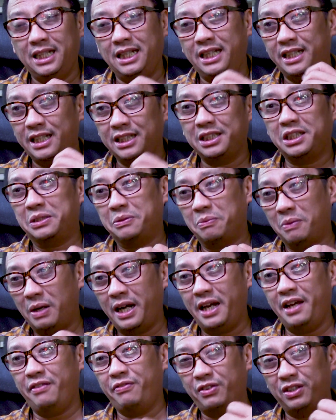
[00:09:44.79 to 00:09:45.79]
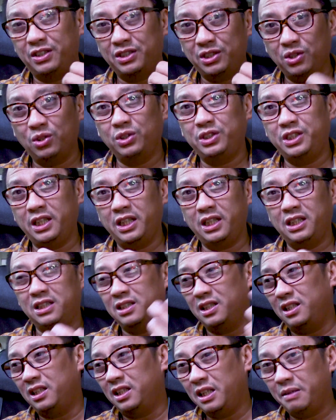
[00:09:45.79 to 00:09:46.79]
This is why for slow
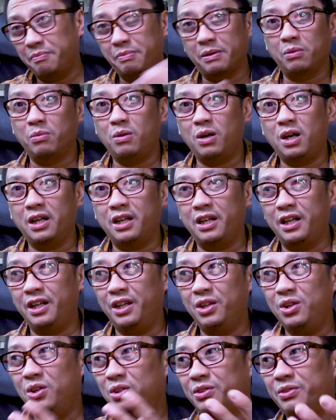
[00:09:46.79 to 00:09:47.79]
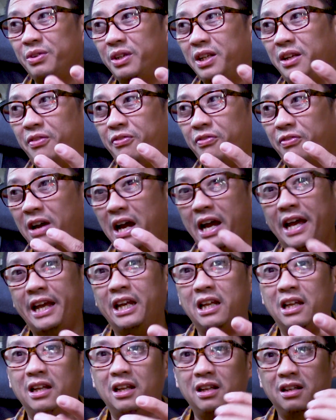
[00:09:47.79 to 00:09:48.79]
jigs in deeper water, you don't really
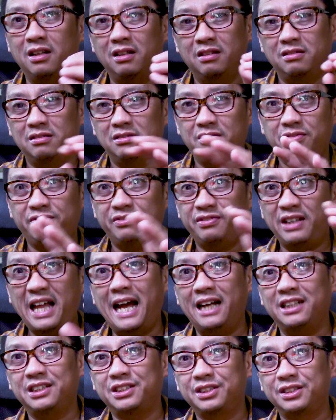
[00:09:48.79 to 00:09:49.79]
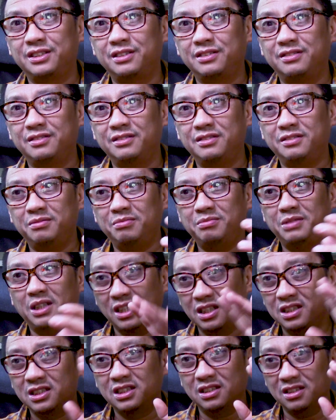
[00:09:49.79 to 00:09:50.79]
find flash
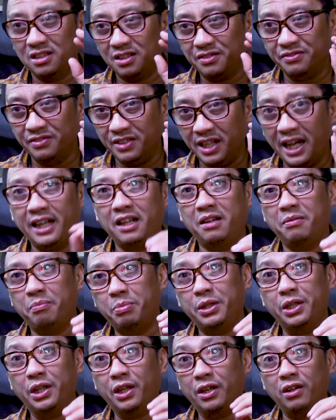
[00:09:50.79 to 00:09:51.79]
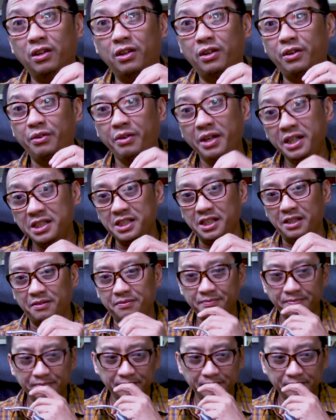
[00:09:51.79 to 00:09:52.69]
because of that particular reason.